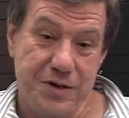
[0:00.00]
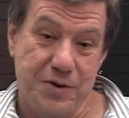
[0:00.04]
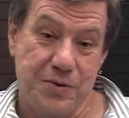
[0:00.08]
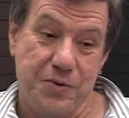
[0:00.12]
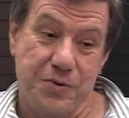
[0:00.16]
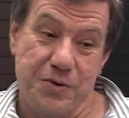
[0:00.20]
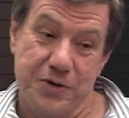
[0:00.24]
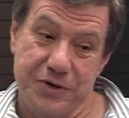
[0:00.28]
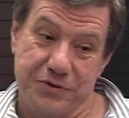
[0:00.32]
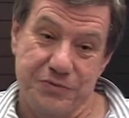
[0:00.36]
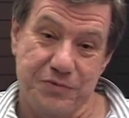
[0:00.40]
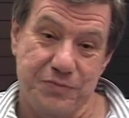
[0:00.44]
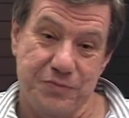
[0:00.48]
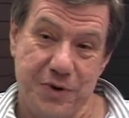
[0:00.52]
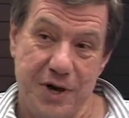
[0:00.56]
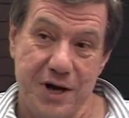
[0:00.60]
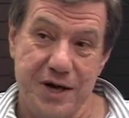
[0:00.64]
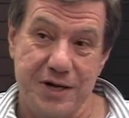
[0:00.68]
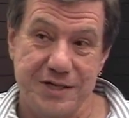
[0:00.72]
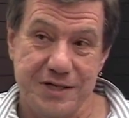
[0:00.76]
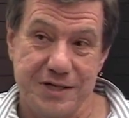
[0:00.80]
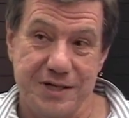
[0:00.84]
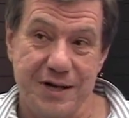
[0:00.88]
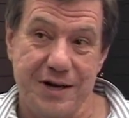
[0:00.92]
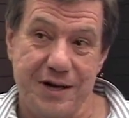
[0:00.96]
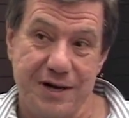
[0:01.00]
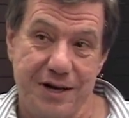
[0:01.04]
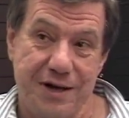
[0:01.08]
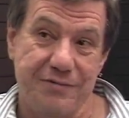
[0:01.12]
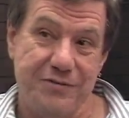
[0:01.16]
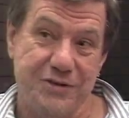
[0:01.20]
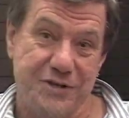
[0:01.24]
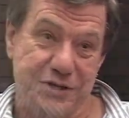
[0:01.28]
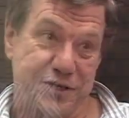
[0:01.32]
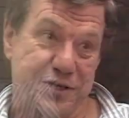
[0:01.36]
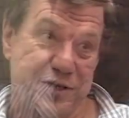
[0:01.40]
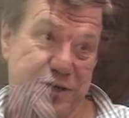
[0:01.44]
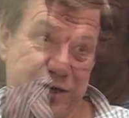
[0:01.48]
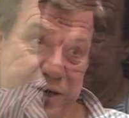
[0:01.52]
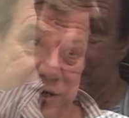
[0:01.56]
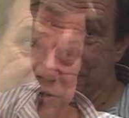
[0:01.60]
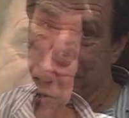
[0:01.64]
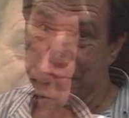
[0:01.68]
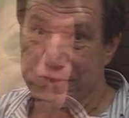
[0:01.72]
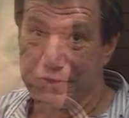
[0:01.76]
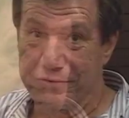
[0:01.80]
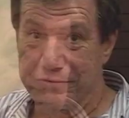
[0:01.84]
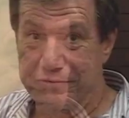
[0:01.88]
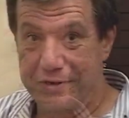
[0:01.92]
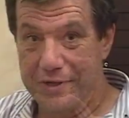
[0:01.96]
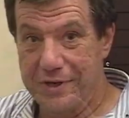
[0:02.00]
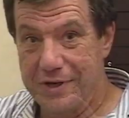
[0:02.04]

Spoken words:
Which from hindsight, obviously, I should have.